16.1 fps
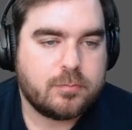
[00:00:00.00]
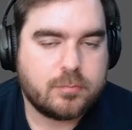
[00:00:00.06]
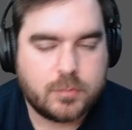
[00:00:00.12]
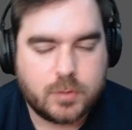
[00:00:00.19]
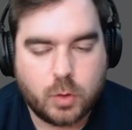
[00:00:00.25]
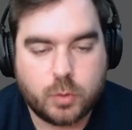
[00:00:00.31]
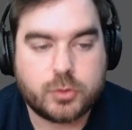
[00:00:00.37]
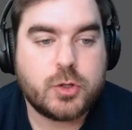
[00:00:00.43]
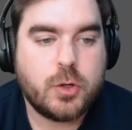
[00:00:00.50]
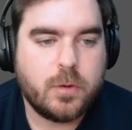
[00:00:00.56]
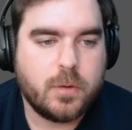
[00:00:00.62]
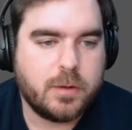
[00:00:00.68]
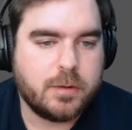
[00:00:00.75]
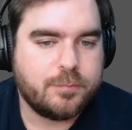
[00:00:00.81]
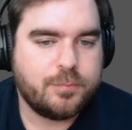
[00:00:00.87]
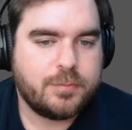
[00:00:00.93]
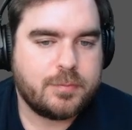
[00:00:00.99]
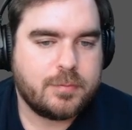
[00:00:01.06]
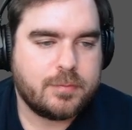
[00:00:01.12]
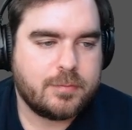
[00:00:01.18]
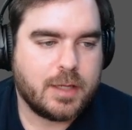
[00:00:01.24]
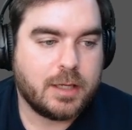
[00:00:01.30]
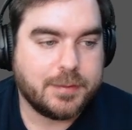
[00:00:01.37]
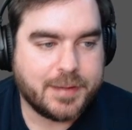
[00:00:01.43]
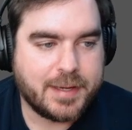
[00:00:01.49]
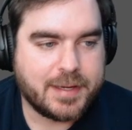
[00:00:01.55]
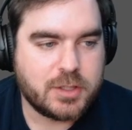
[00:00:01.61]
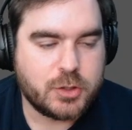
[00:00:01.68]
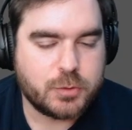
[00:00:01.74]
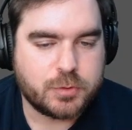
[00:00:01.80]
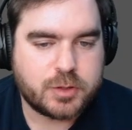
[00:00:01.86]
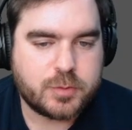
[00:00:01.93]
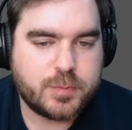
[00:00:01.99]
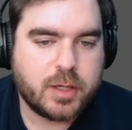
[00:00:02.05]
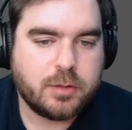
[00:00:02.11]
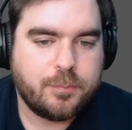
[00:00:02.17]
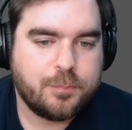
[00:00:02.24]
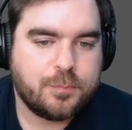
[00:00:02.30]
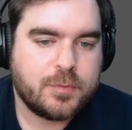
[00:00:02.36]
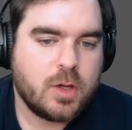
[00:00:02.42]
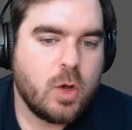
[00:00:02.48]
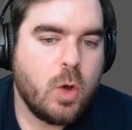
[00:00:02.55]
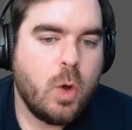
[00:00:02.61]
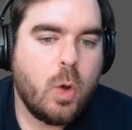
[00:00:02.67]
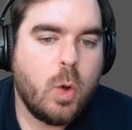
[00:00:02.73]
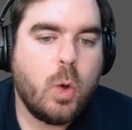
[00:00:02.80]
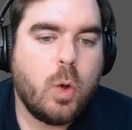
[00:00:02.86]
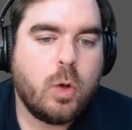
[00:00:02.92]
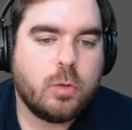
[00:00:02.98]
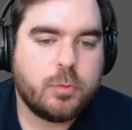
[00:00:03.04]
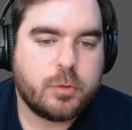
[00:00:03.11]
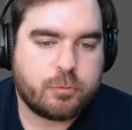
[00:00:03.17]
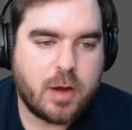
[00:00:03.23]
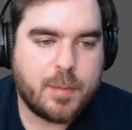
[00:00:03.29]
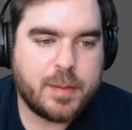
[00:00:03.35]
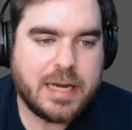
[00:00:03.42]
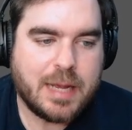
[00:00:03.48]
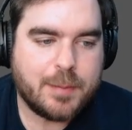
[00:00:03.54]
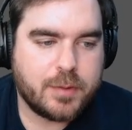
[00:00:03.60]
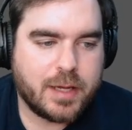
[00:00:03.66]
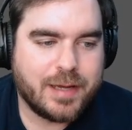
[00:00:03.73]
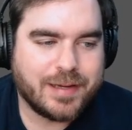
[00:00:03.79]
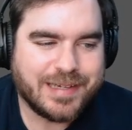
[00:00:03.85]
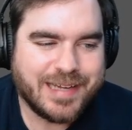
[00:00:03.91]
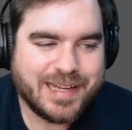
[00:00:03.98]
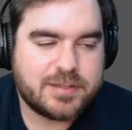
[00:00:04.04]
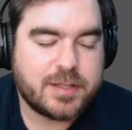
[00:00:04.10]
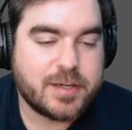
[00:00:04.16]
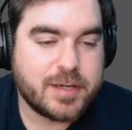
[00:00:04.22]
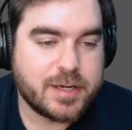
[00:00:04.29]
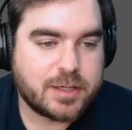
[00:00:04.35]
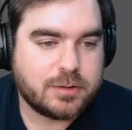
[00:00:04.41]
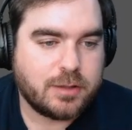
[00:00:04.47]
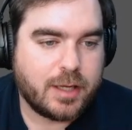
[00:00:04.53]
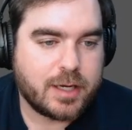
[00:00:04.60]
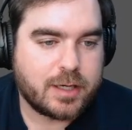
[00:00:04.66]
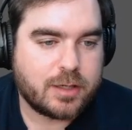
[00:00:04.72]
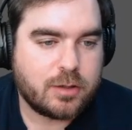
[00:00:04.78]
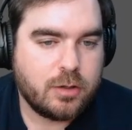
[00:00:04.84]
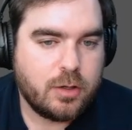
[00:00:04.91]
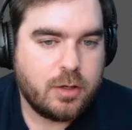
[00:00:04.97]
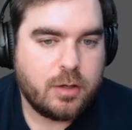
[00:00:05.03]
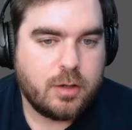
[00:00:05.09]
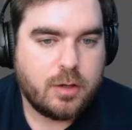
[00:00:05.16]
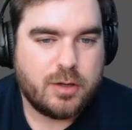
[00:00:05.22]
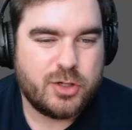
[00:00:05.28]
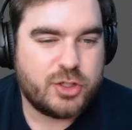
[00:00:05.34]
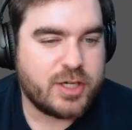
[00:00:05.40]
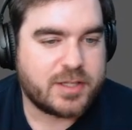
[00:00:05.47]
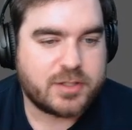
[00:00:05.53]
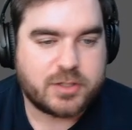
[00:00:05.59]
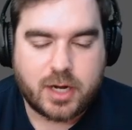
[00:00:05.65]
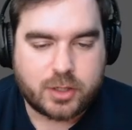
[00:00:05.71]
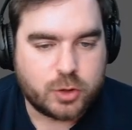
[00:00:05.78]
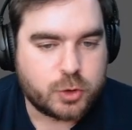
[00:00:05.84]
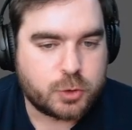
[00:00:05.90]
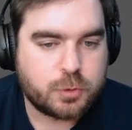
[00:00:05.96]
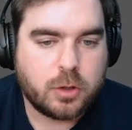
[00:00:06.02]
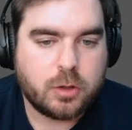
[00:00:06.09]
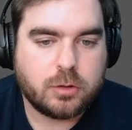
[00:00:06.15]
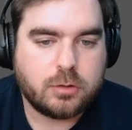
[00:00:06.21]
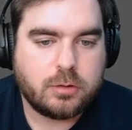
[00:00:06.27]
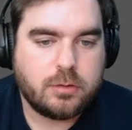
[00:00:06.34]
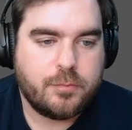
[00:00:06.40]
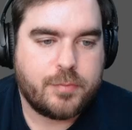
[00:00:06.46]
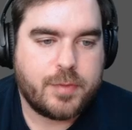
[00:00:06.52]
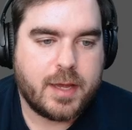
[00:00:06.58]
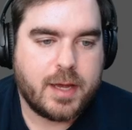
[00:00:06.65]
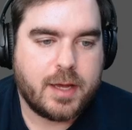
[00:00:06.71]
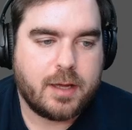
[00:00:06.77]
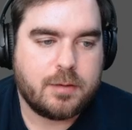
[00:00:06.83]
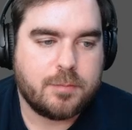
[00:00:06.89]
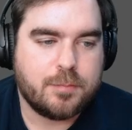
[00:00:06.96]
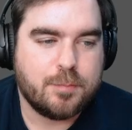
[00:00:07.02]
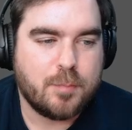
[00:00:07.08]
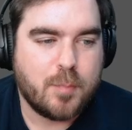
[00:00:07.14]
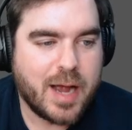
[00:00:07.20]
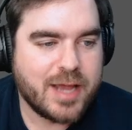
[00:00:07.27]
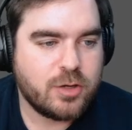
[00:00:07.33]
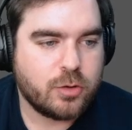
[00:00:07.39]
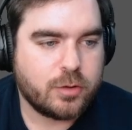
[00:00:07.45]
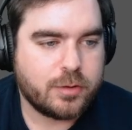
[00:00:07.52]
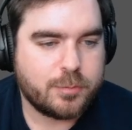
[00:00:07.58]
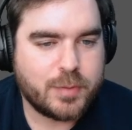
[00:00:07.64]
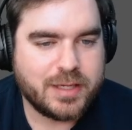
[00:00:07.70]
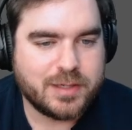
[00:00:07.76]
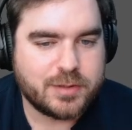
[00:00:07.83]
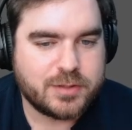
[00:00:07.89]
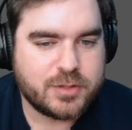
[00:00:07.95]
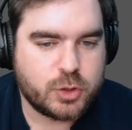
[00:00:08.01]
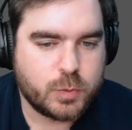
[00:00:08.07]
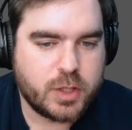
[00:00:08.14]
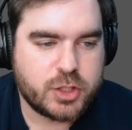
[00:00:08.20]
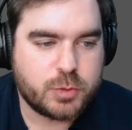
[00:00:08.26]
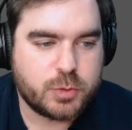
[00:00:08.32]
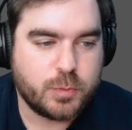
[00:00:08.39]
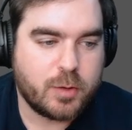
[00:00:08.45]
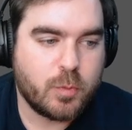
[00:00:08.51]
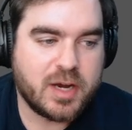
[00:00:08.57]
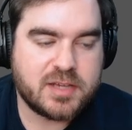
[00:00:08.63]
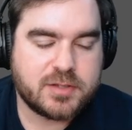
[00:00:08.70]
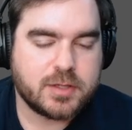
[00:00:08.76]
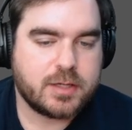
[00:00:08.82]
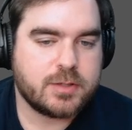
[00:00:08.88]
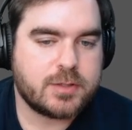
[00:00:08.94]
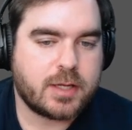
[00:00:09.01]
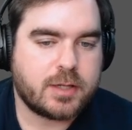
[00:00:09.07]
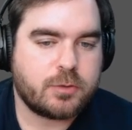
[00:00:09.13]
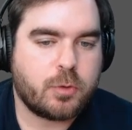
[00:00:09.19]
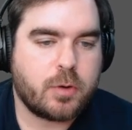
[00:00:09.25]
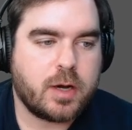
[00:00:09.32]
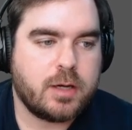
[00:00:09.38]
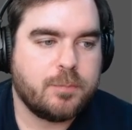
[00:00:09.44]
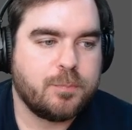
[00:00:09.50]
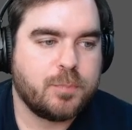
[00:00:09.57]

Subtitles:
or turn a land into a spell, or with Ramanap against a deck like Jeskai Control that might not be in a situation where Wasteland is that great,